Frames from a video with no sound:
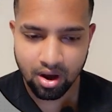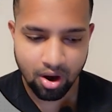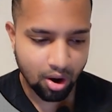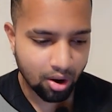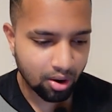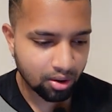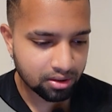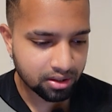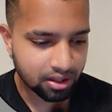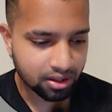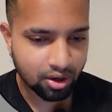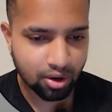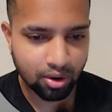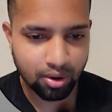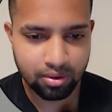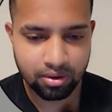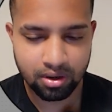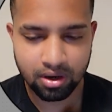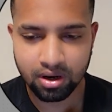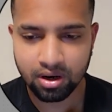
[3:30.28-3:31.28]
all the
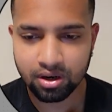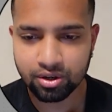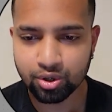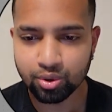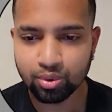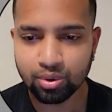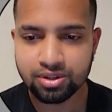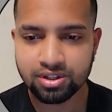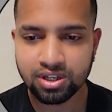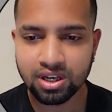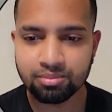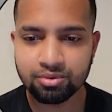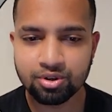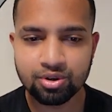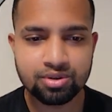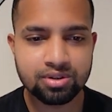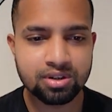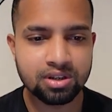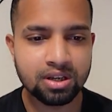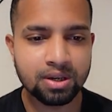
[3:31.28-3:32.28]
code tools I'm
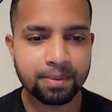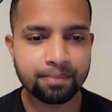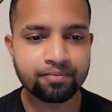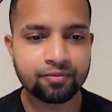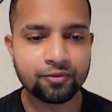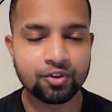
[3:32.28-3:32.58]
using,